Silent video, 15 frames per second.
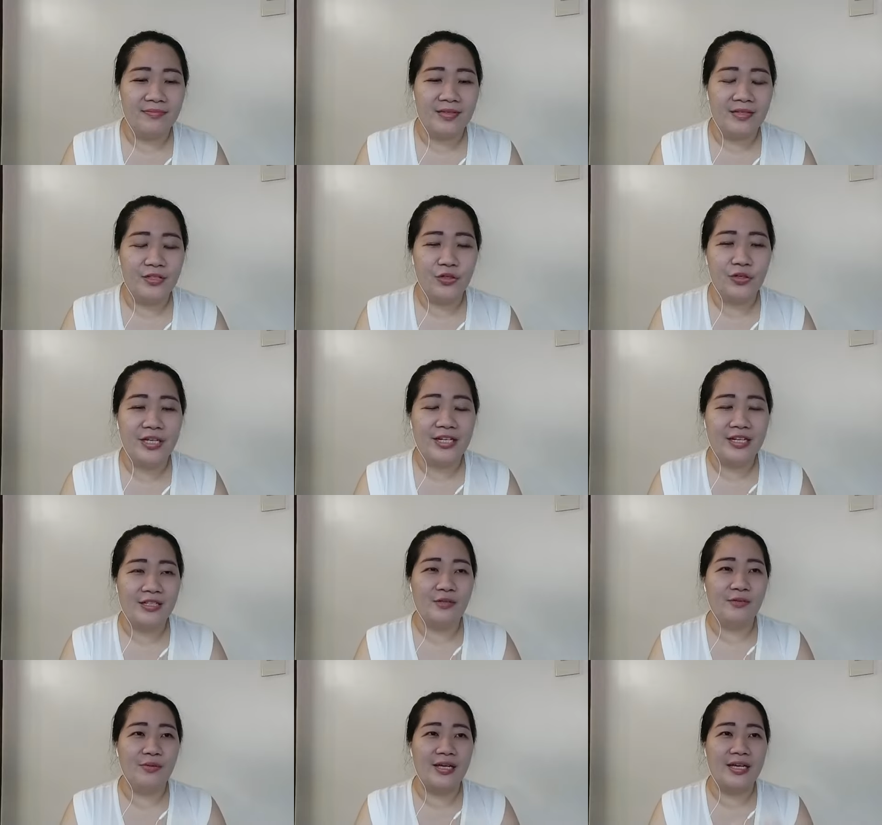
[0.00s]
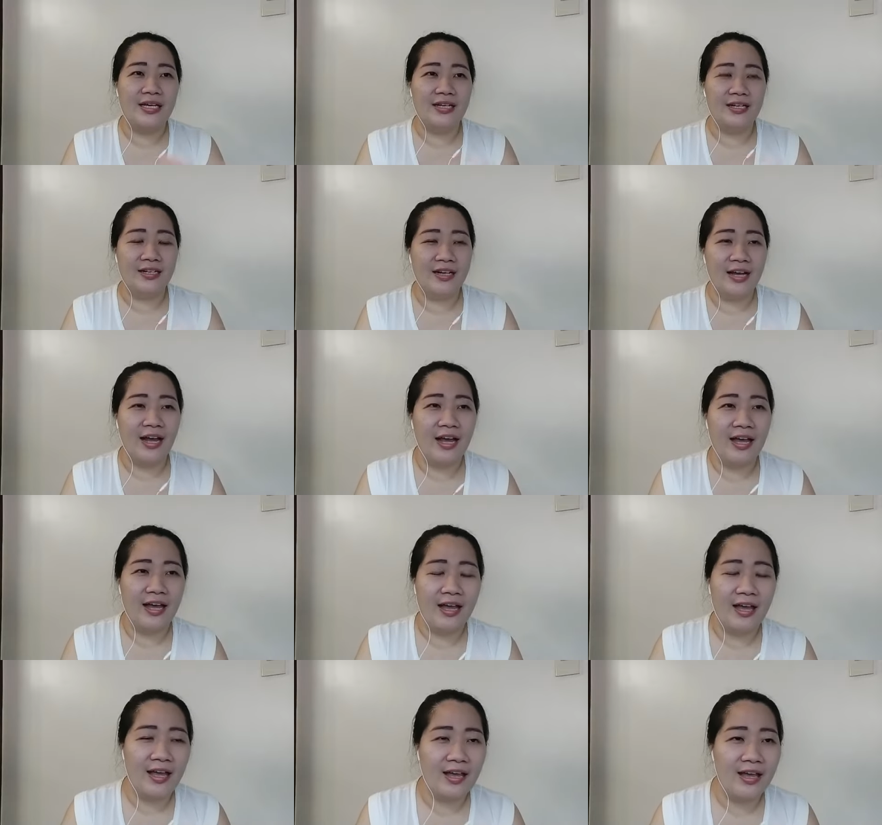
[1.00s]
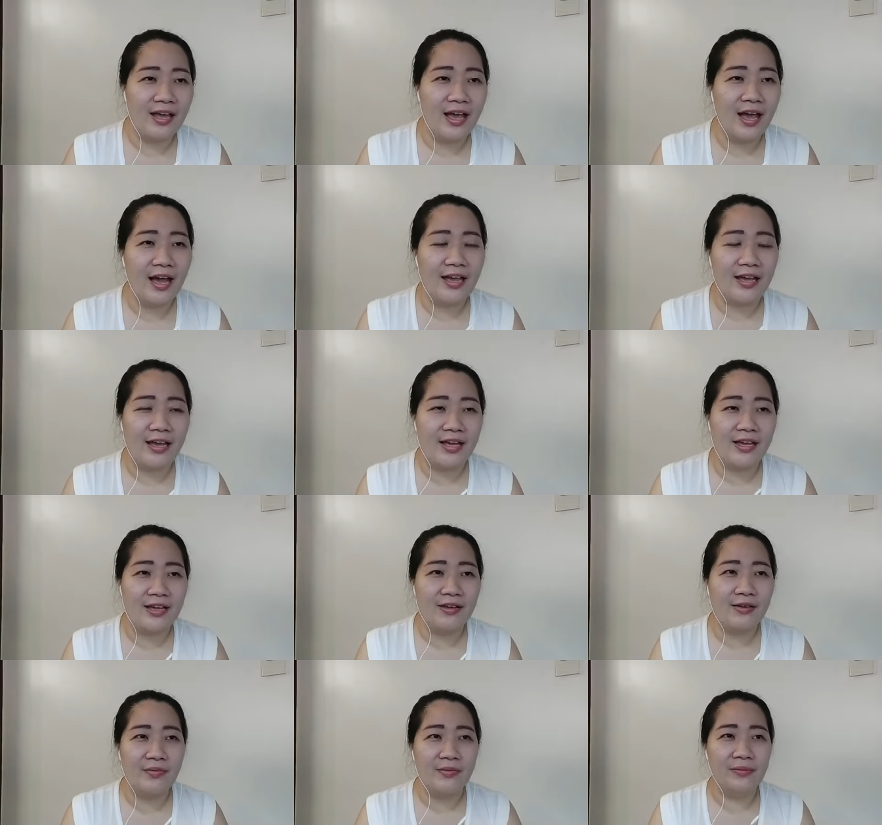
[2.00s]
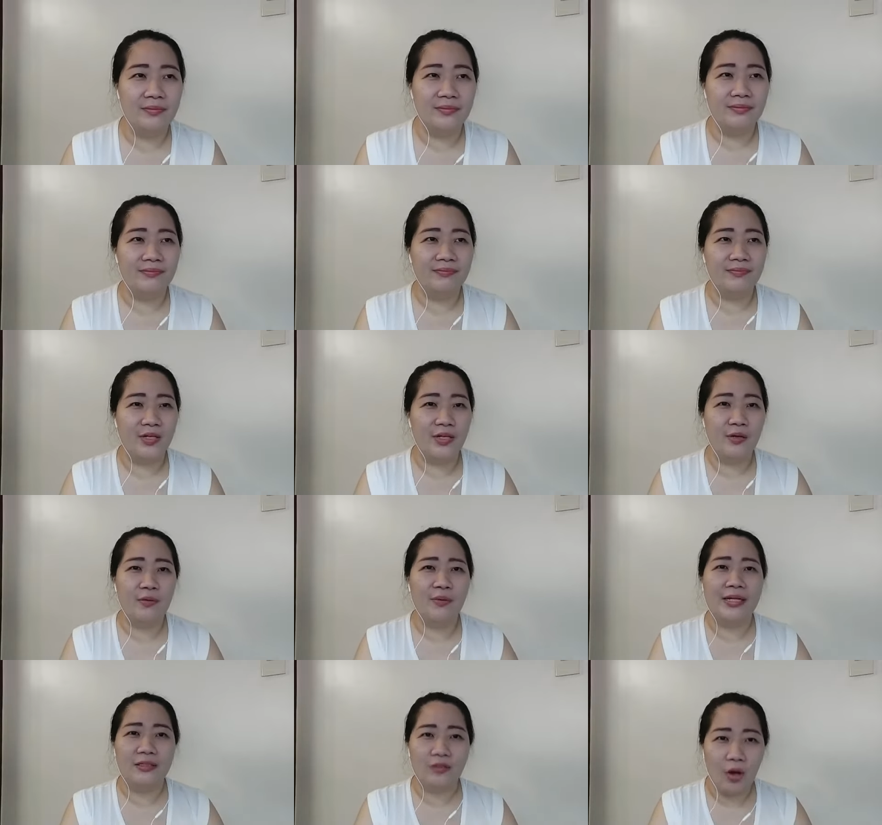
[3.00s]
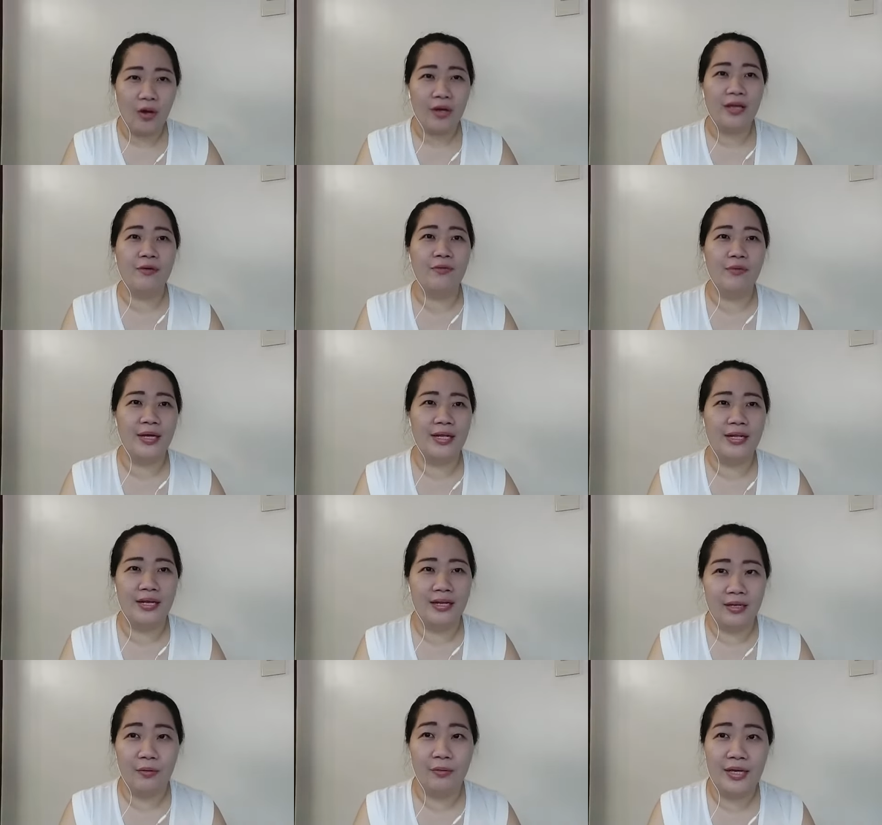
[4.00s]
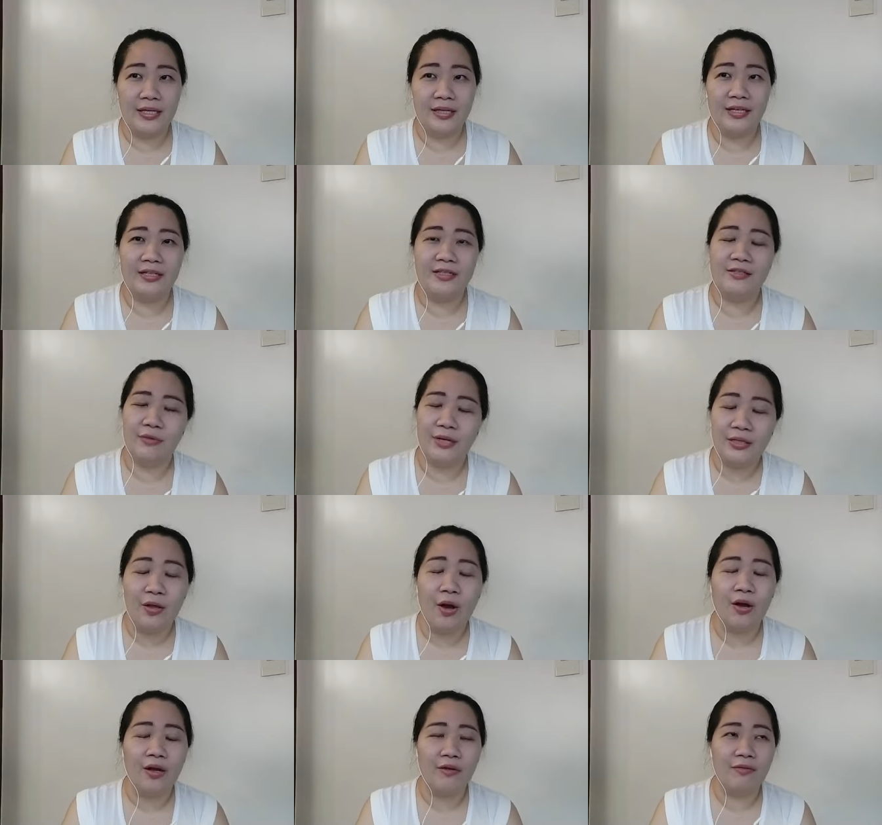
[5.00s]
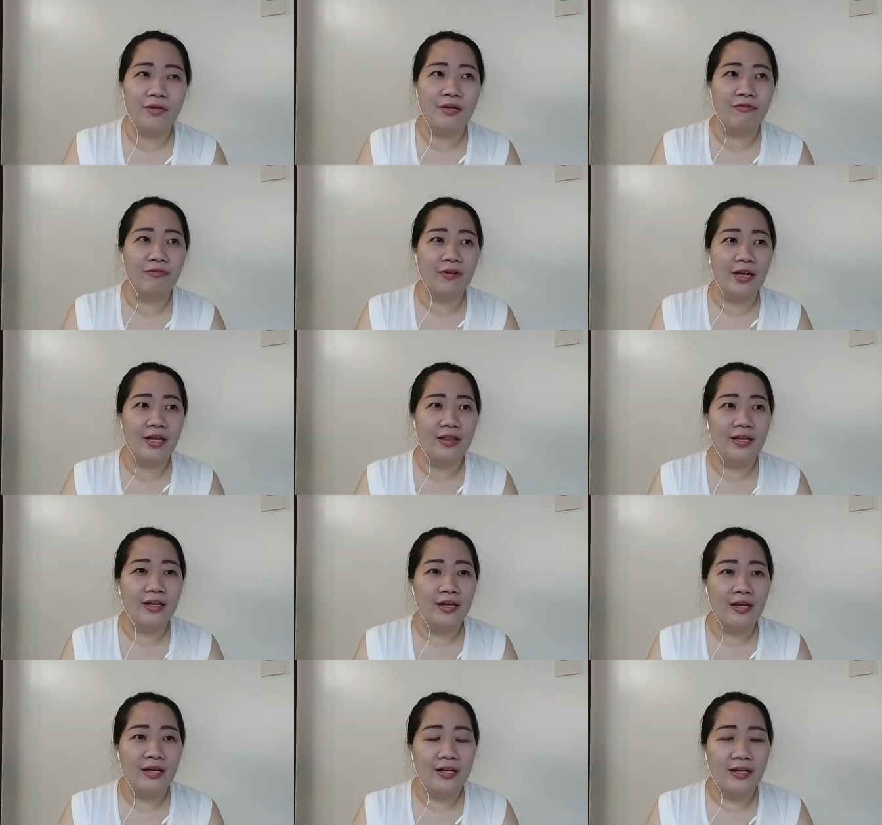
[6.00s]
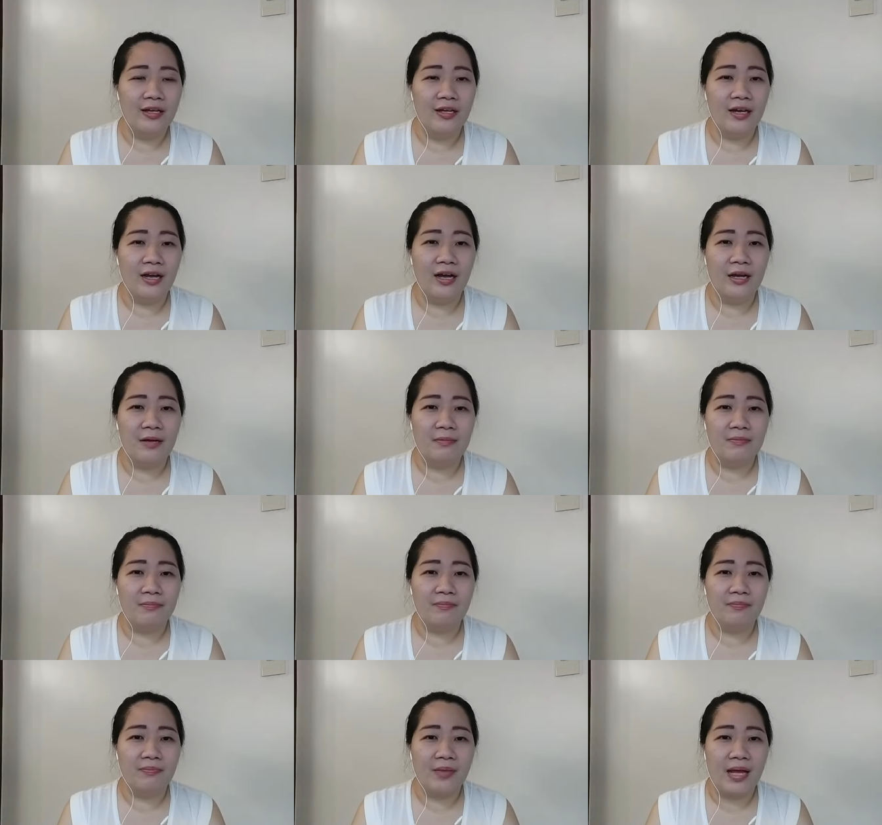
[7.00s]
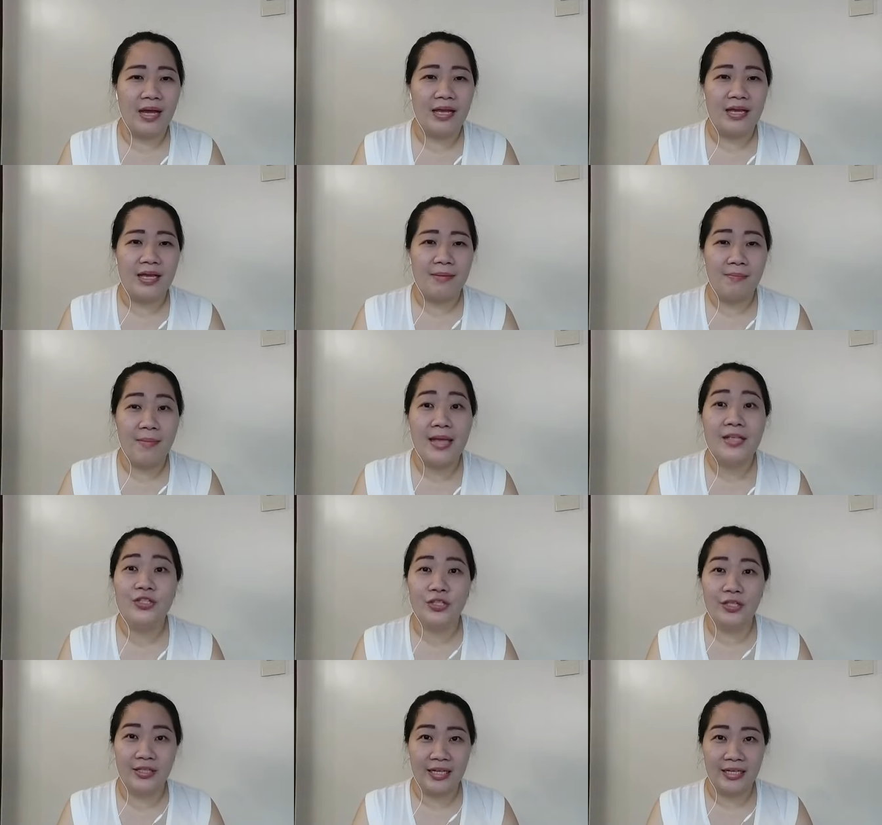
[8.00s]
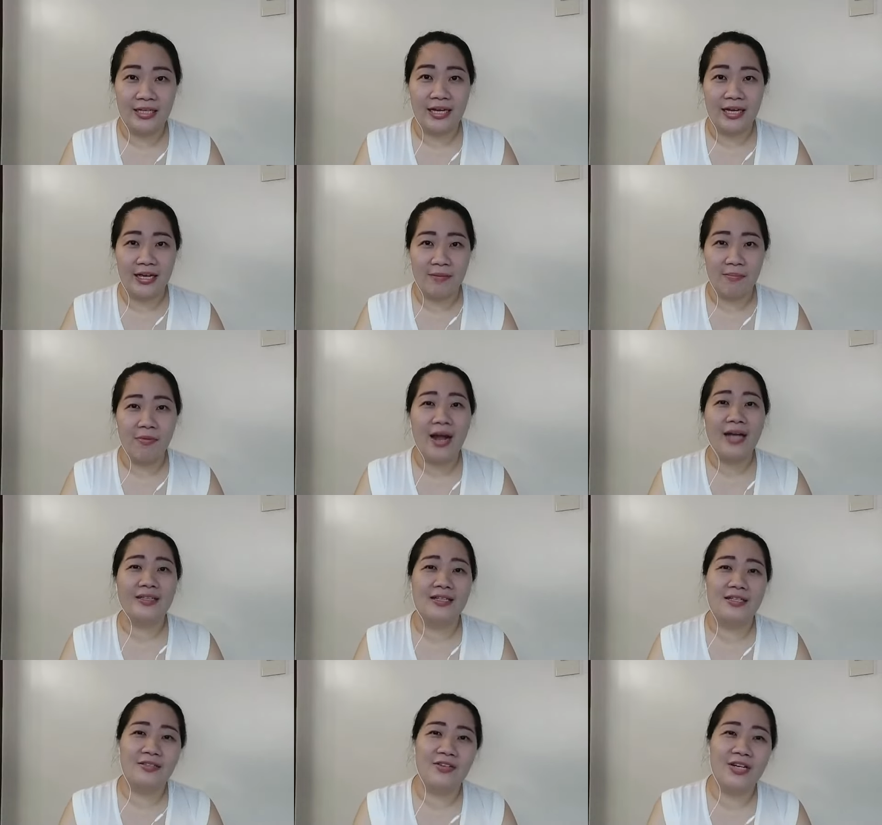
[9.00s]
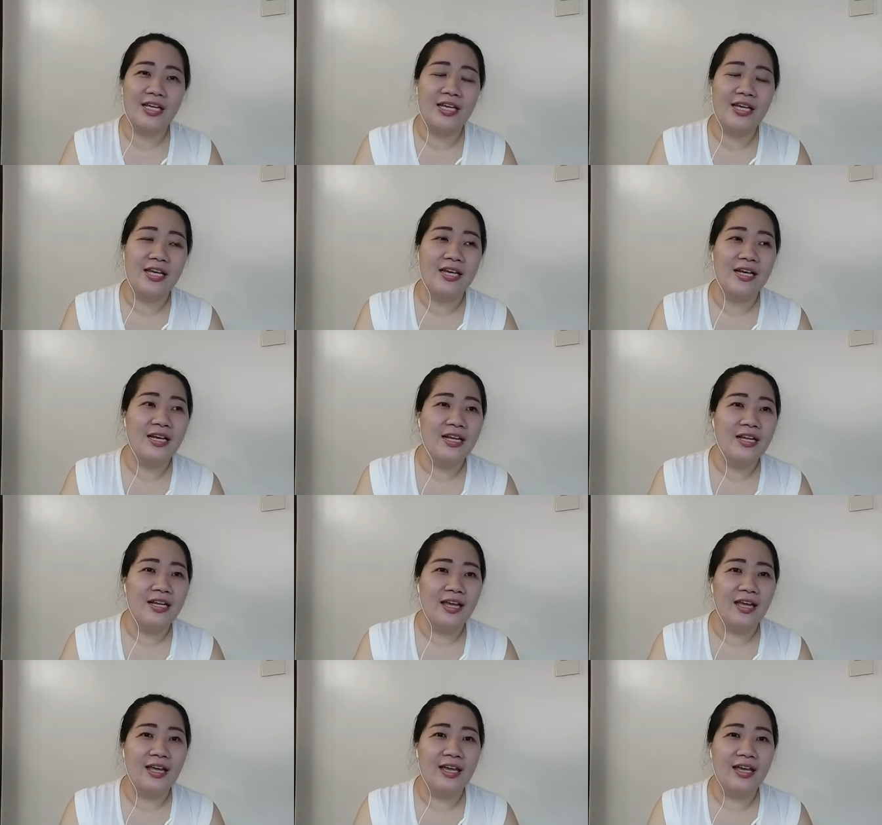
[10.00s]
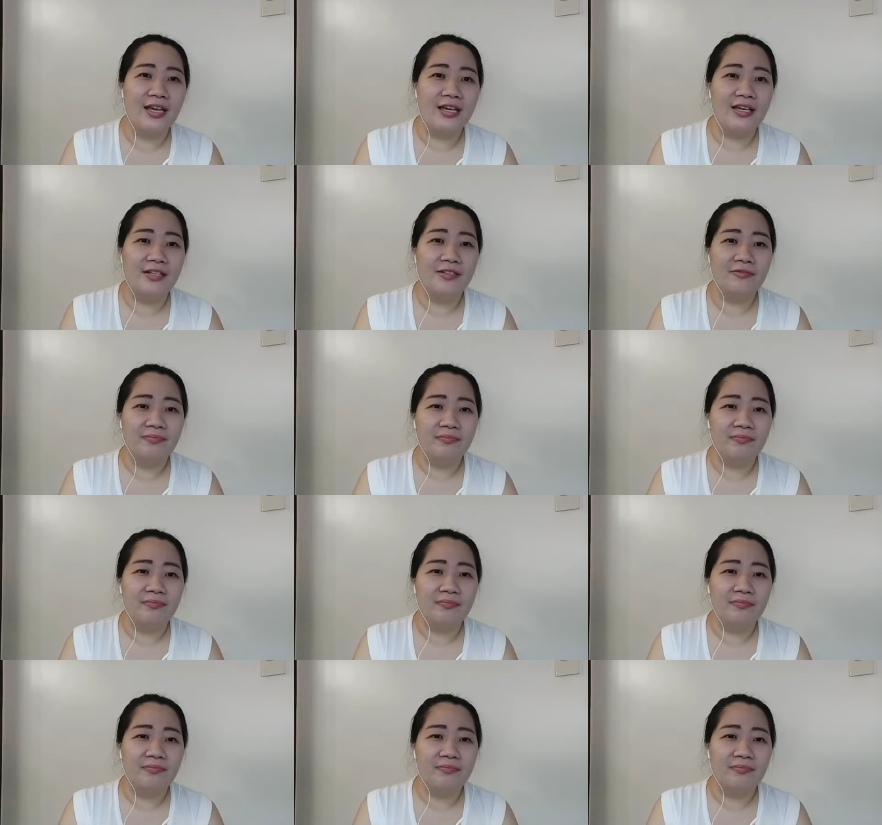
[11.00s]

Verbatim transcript: during this week, I I you know, while talking with an acquaintance, while talking with a friend, um, I mentioned that I practice Reiki. And